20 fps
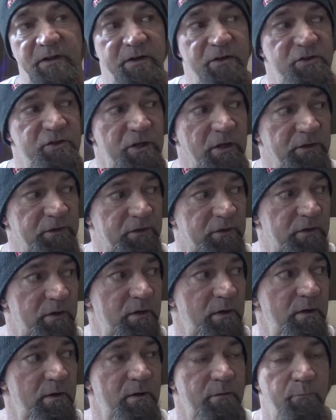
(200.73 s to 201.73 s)
to the shelter,
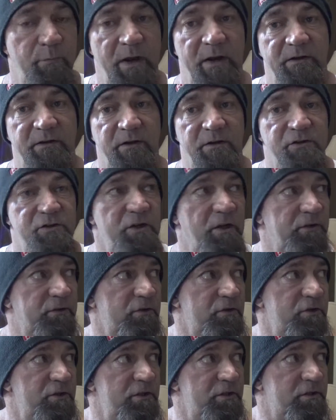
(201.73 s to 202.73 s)
back to the
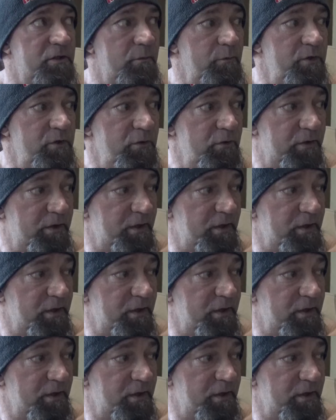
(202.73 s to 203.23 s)
shelter, she's going to be